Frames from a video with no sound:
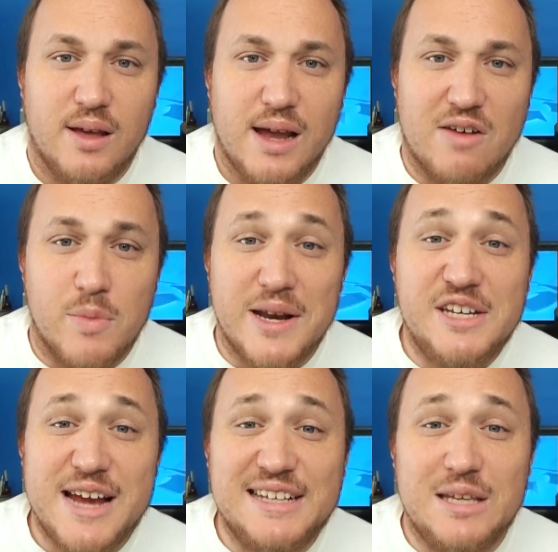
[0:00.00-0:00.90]
Hey everybody,
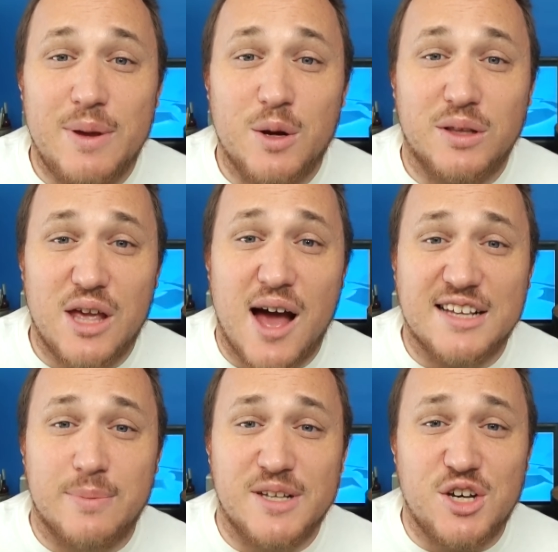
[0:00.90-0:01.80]
JCB here at The
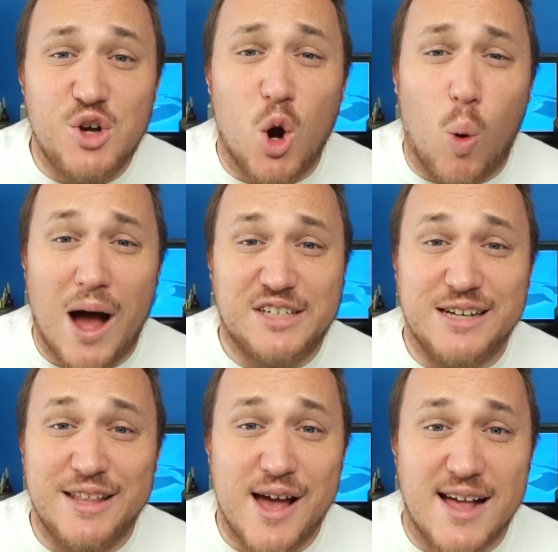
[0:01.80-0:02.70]
Awesomist, and you're
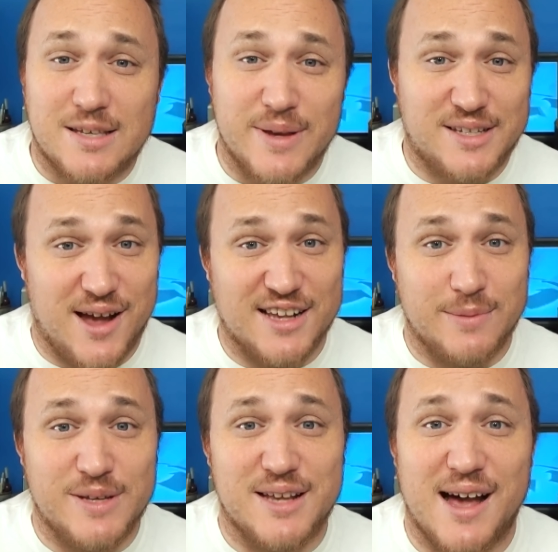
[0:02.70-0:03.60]
watching The Awesomist,
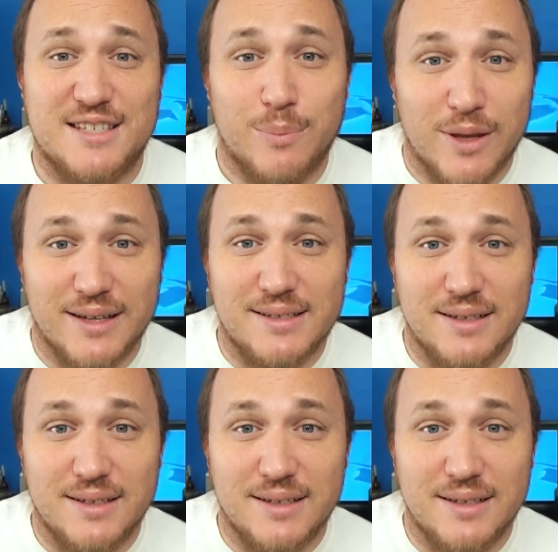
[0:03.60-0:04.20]
Awesomest, Awesome List.